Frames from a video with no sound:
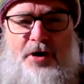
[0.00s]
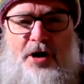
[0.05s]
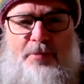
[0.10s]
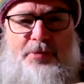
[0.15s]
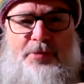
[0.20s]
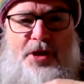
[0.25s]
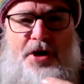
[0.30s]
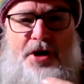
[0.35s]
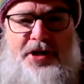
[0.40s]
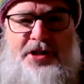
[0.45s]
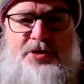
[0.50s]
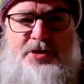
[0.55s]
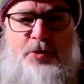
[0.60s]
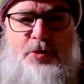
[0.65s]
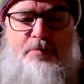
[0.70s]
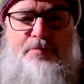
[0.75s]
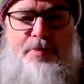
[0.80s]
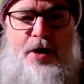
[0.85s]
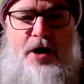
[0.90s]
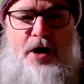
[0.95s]
But I'm learning
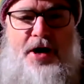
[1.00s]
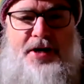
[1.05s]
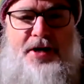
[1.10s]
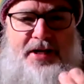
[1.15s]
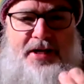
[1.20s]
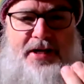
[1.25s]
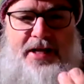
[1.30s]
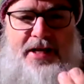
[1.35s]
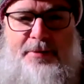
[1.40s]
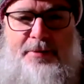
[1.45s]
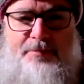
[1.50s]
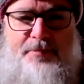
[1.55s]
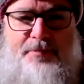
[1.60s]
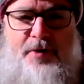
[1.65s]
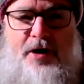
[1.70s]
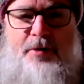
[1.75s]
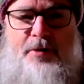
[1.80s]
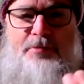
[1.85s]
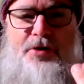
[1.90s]
to abide in him.